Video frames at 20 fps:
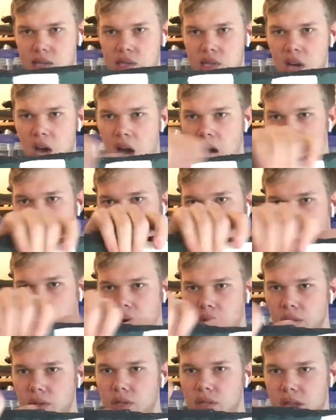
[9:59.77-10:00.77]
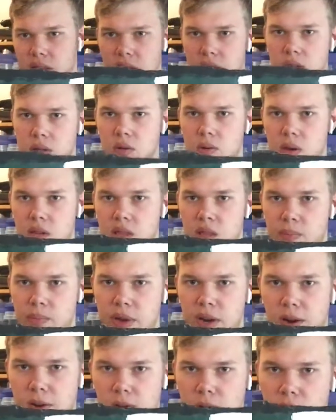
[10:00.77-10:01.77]
top part, including the
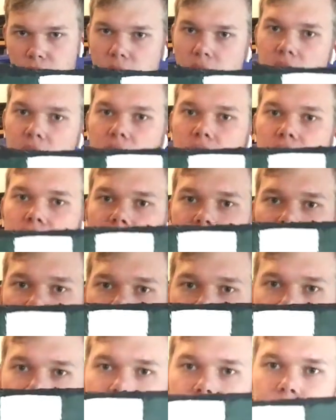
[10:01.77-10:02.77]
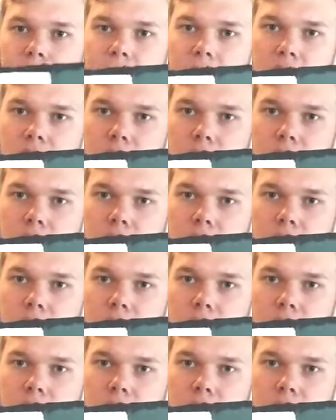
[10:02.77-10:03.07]
barrel, and the final